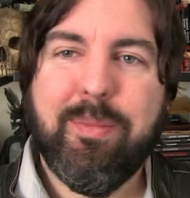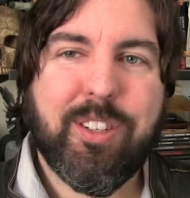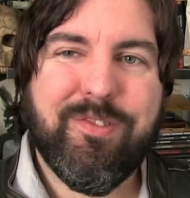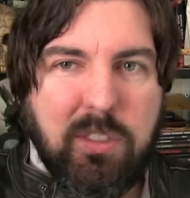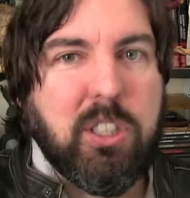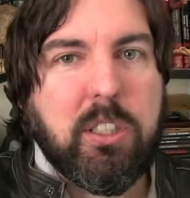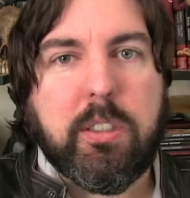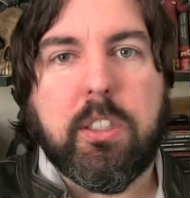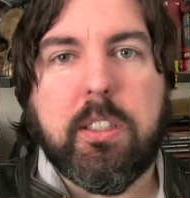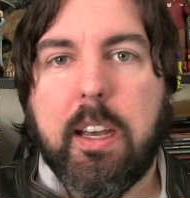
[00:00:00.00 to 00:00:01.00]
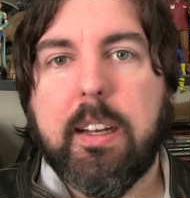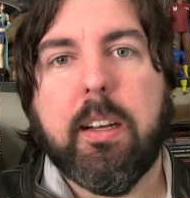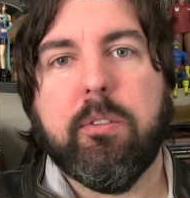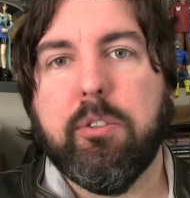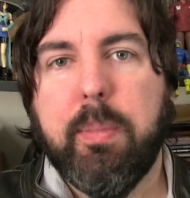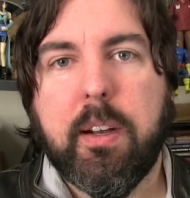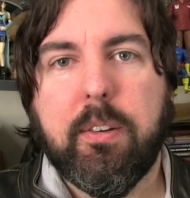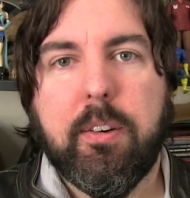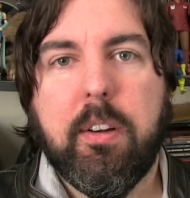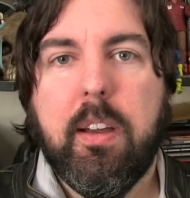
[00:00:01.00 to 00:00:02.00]
just take down
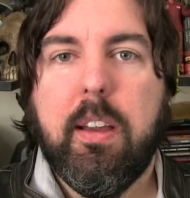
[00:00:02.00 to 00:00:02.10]
Spectre